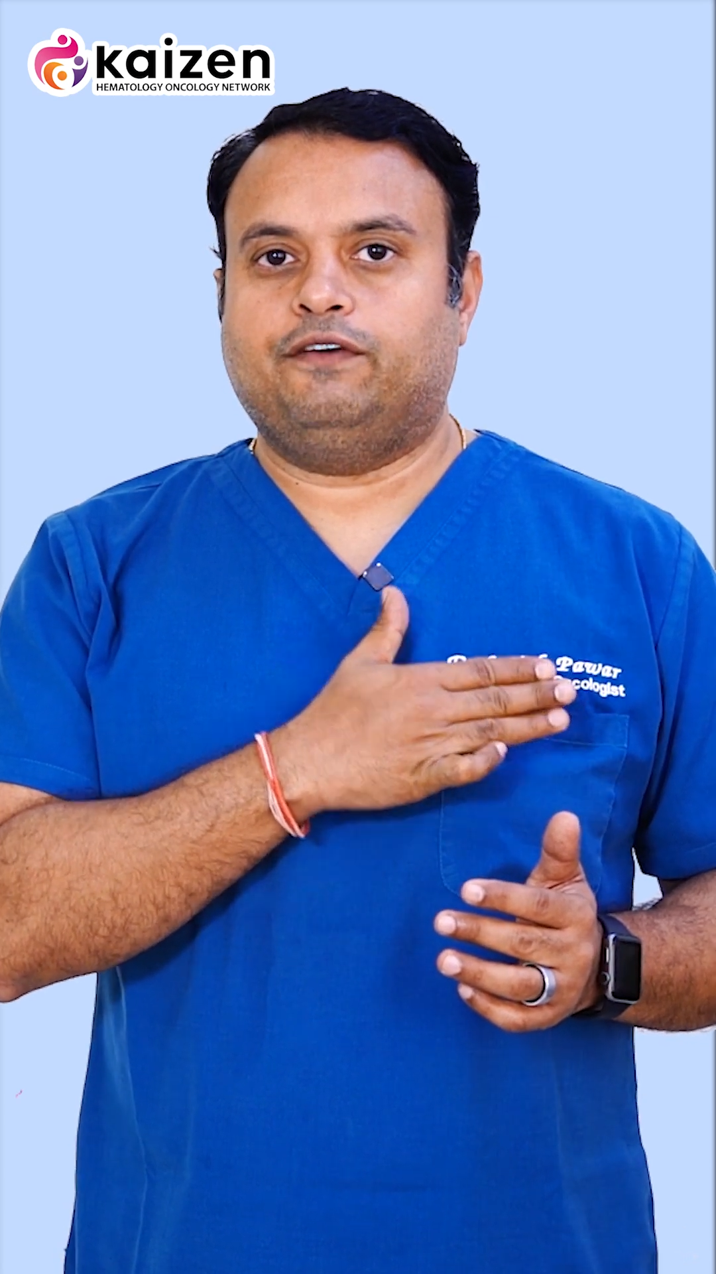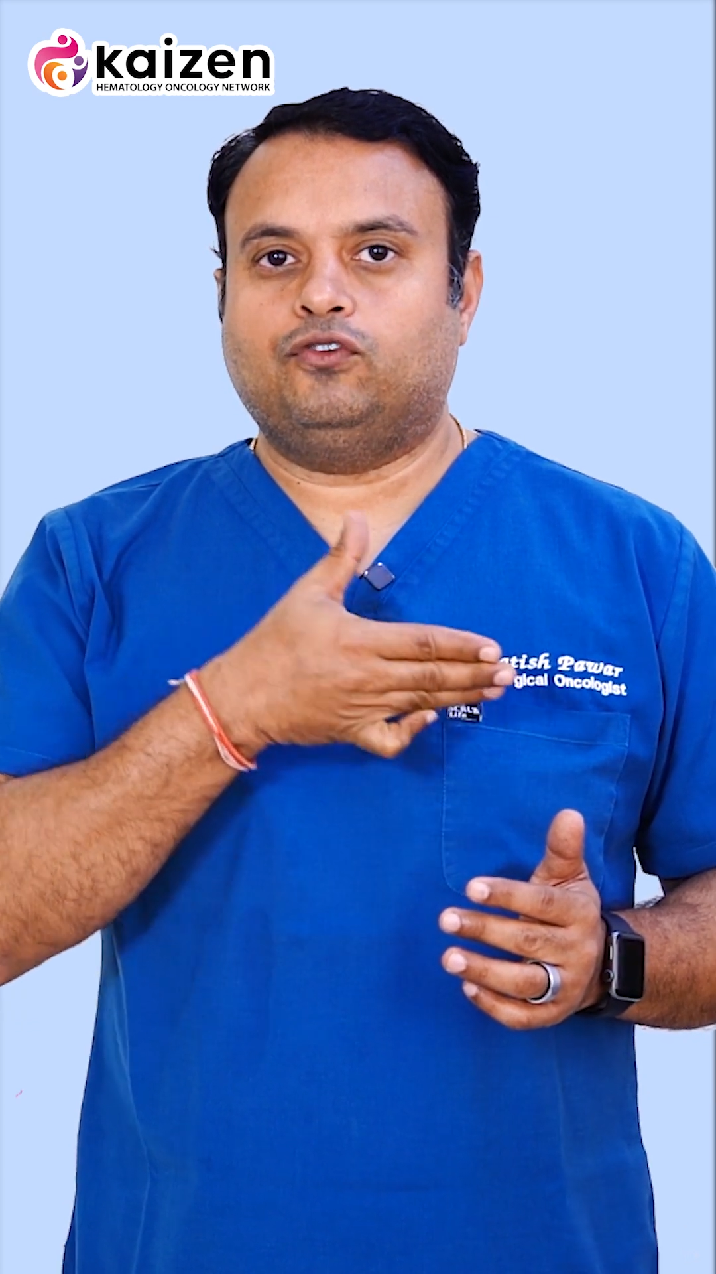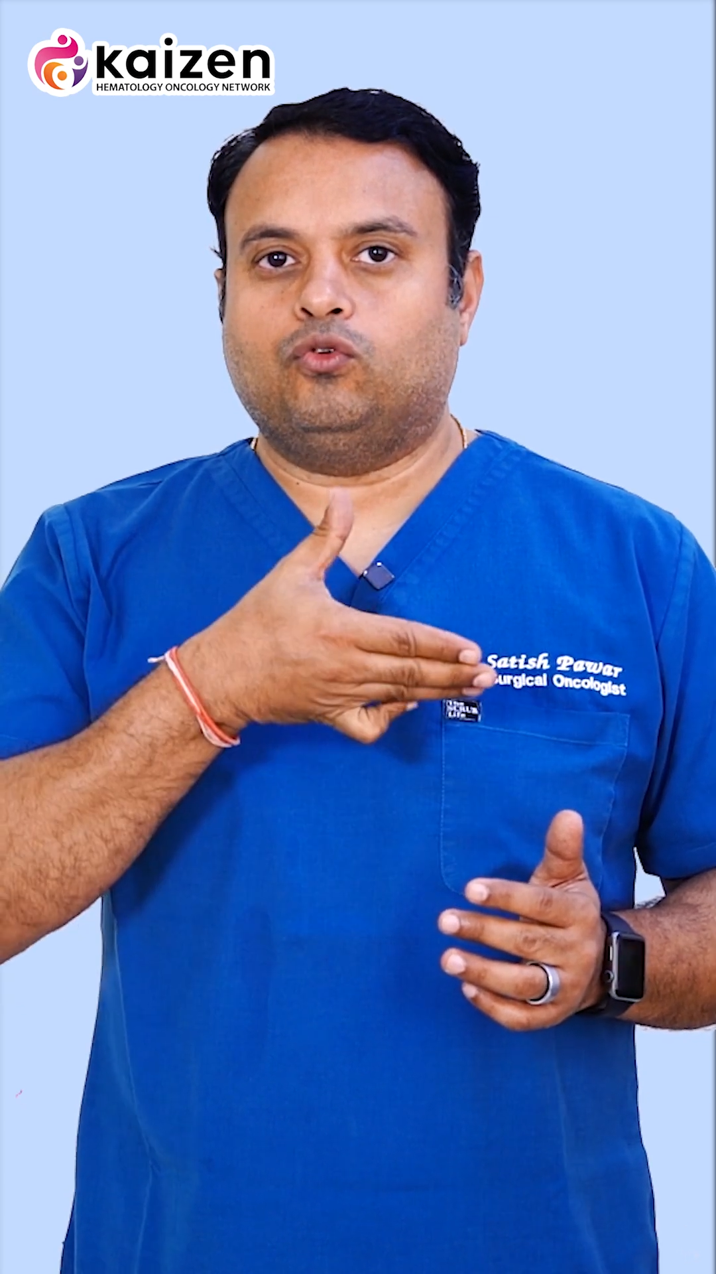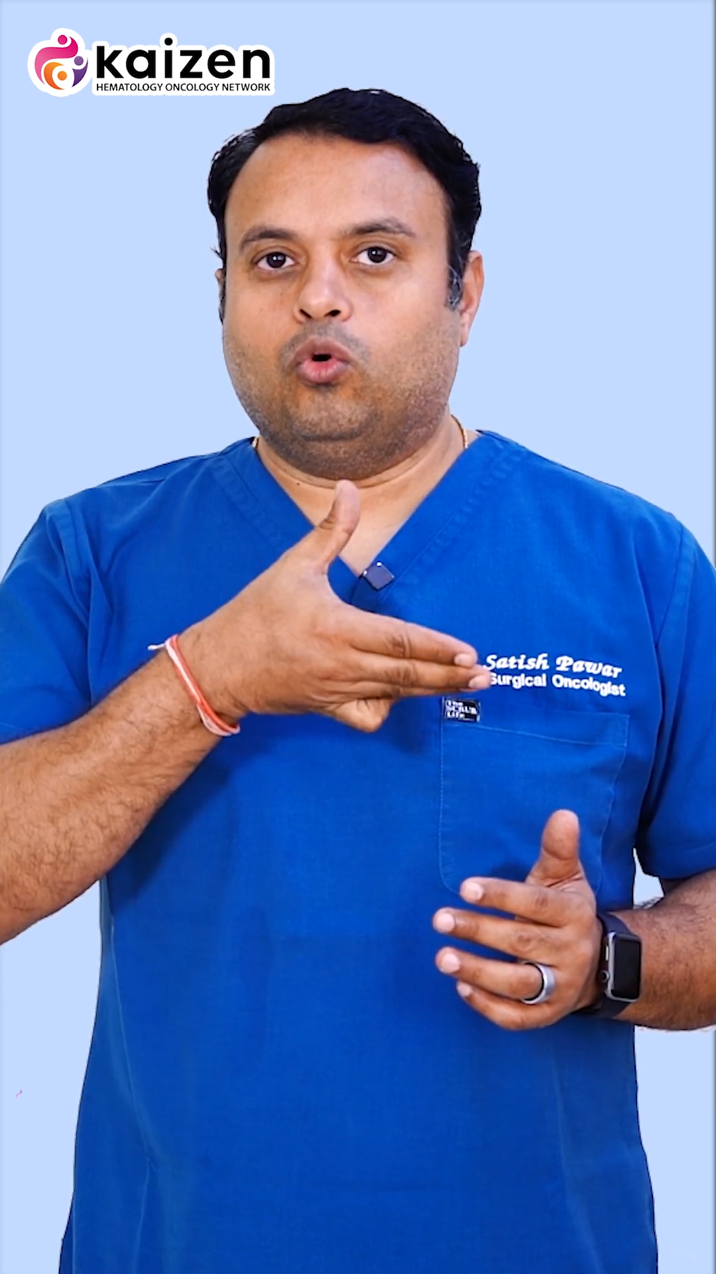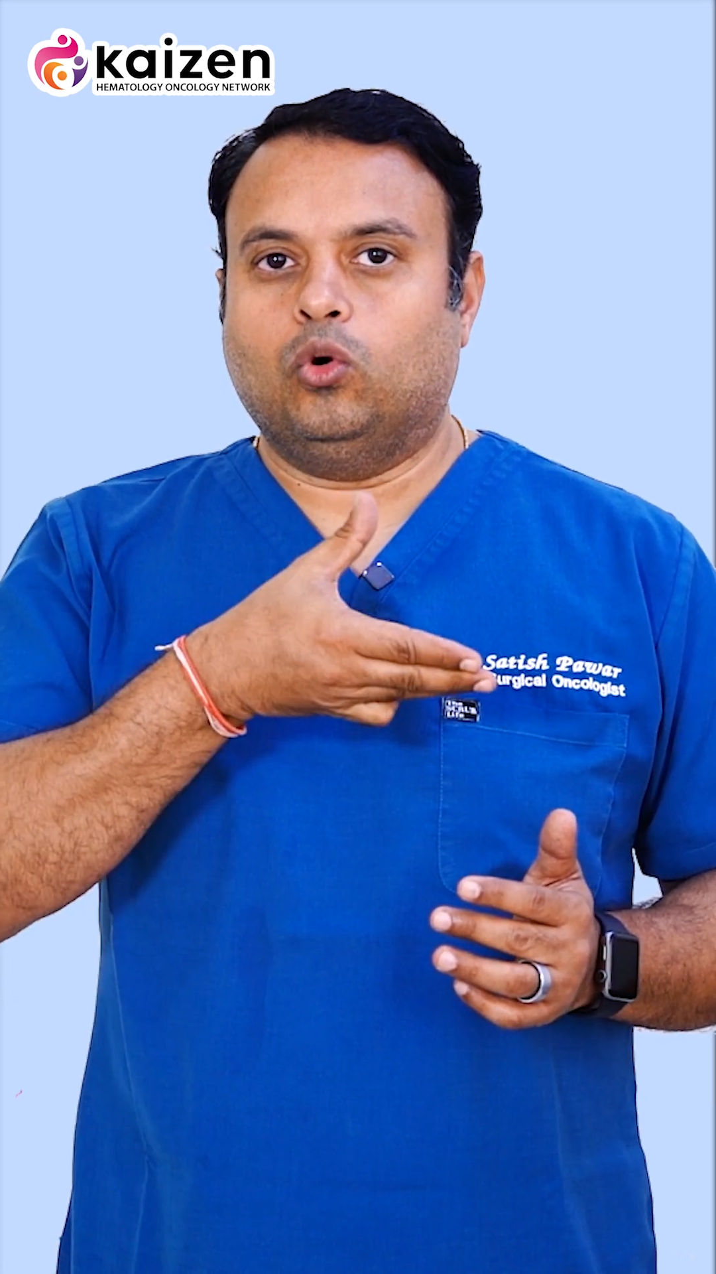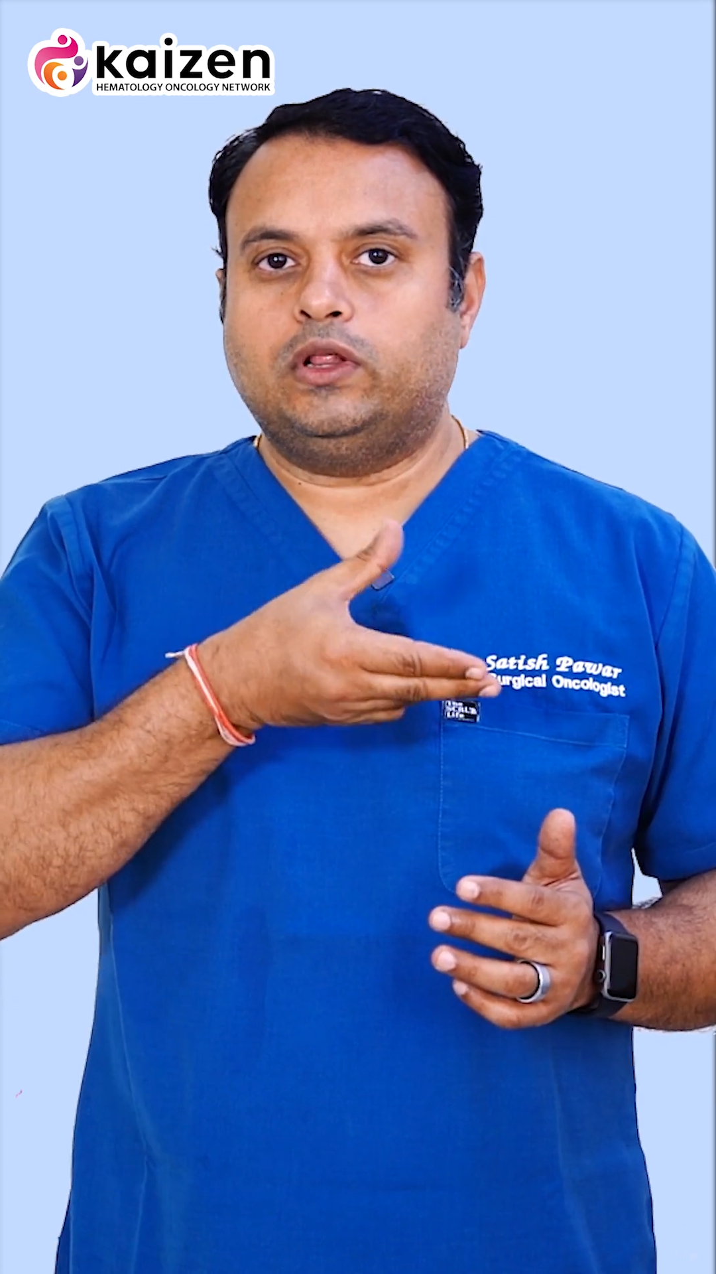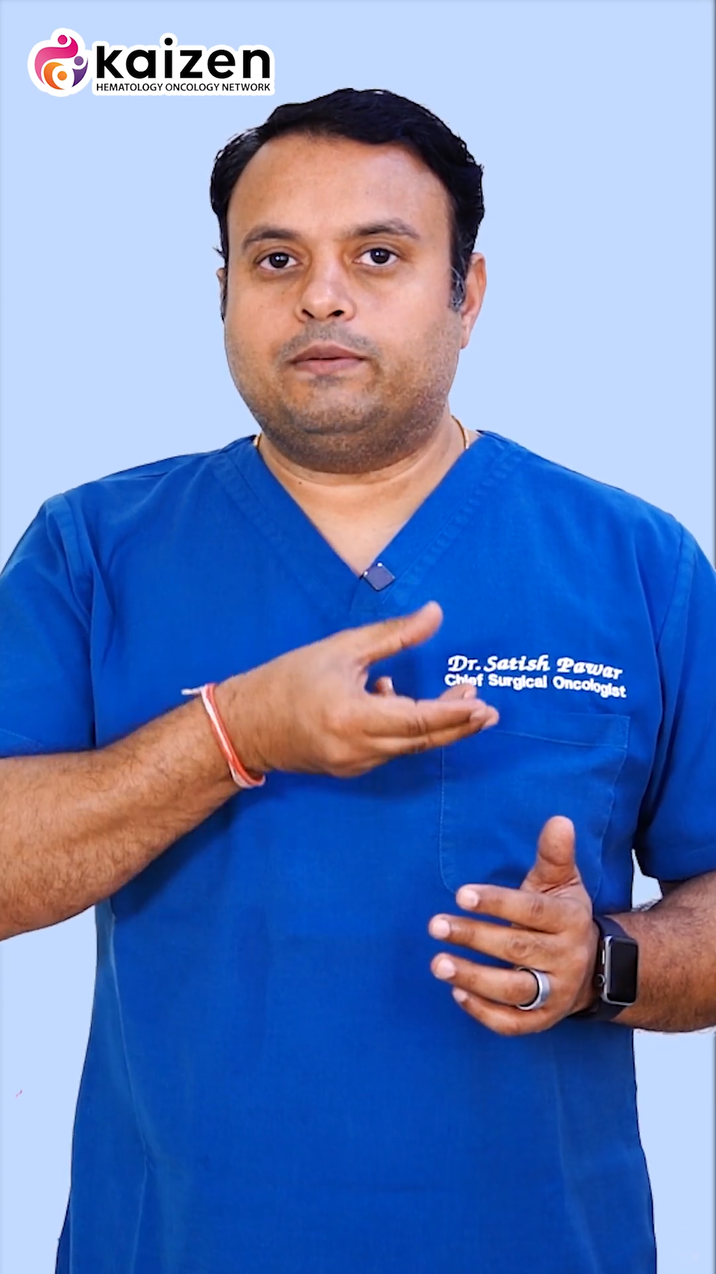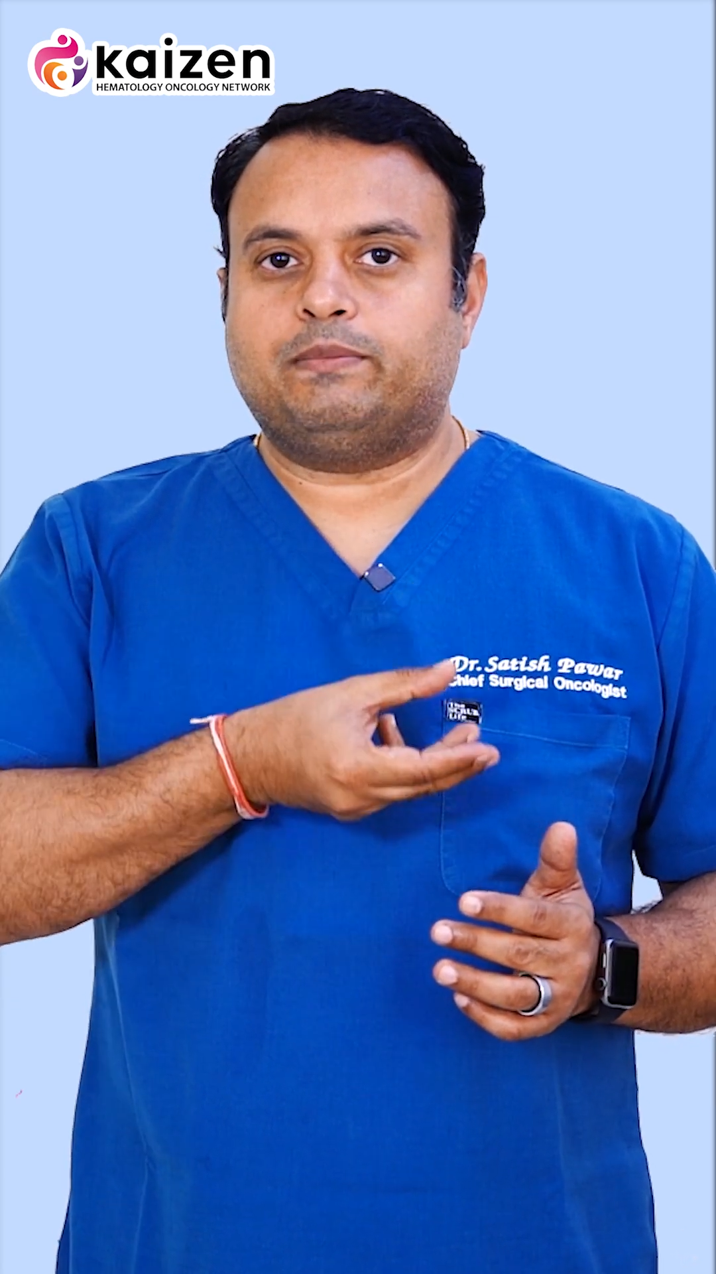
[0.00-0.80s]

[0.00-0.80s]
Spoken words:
If you hold